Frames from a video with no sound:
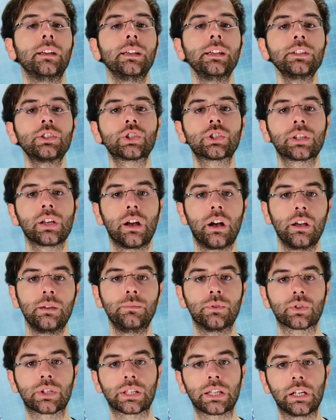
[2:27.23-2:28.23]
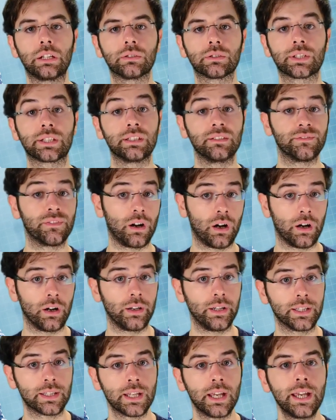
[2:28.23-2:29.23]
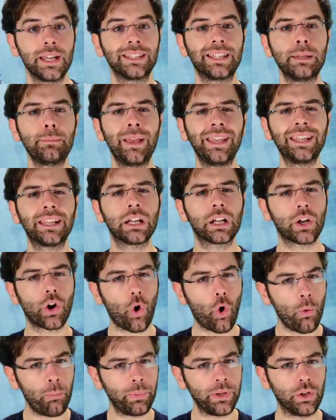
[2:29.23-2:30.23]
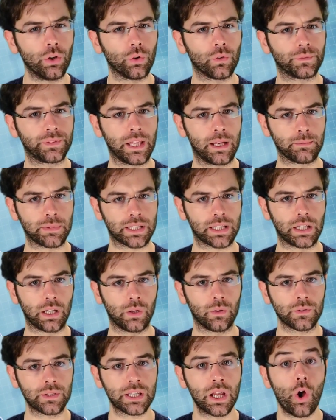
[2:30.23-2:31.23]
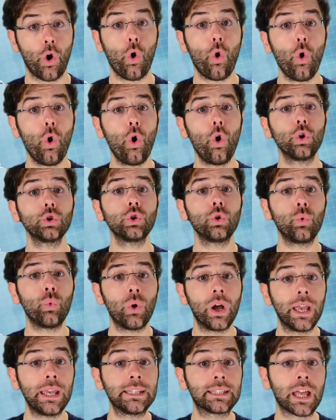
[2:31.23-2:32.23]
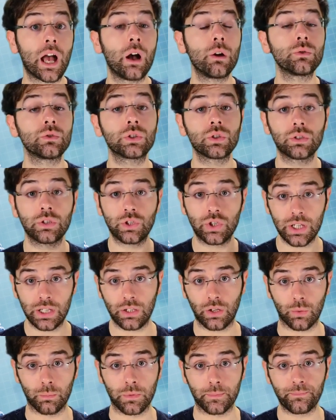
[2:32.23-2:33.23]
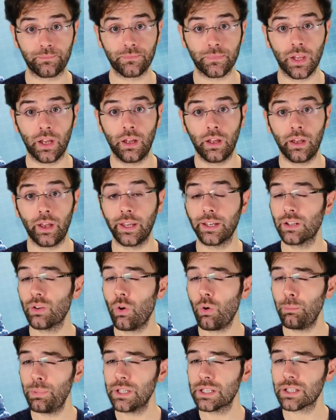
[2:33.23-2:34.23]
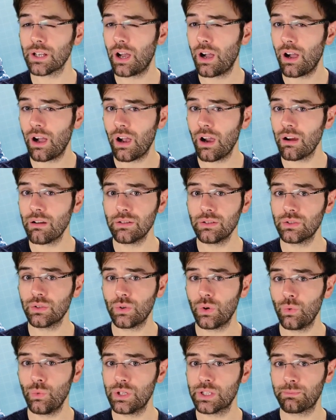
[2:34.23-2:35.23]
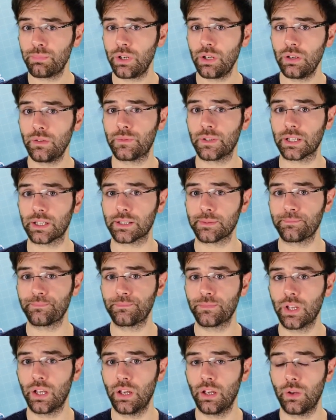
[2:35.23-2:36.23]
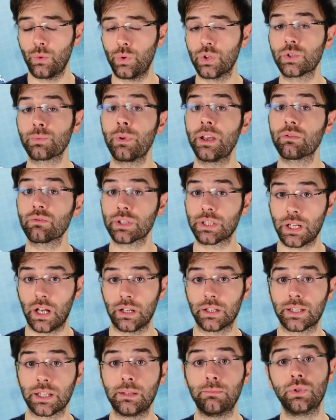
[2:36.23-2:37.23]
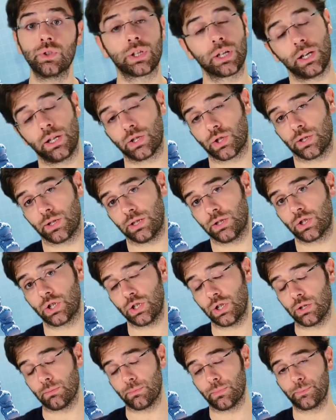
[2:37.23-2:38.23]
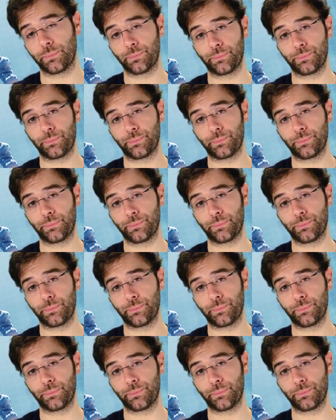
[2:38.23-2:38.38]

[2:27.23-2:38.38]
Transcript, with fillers: Each time your cells divide, they make a copy of themselves all the way down to the genome. And copies aren't always perfect, which may result in mutation in the genome.